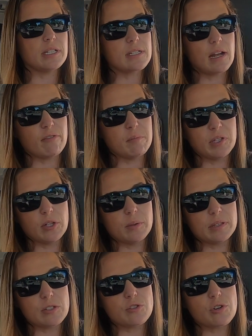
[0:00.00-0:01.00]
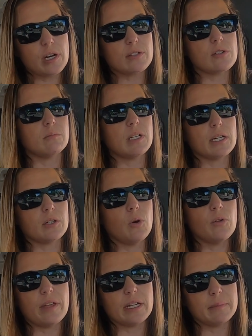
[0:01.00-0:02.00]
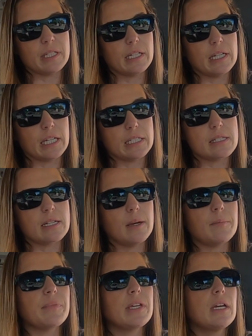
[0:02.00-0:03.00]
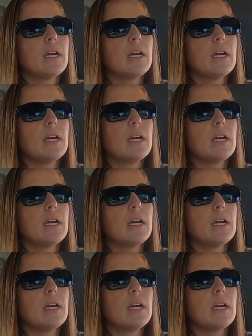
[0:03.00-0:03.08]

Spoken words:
he's not familiar with this truck, so I'm not going to hold that against him,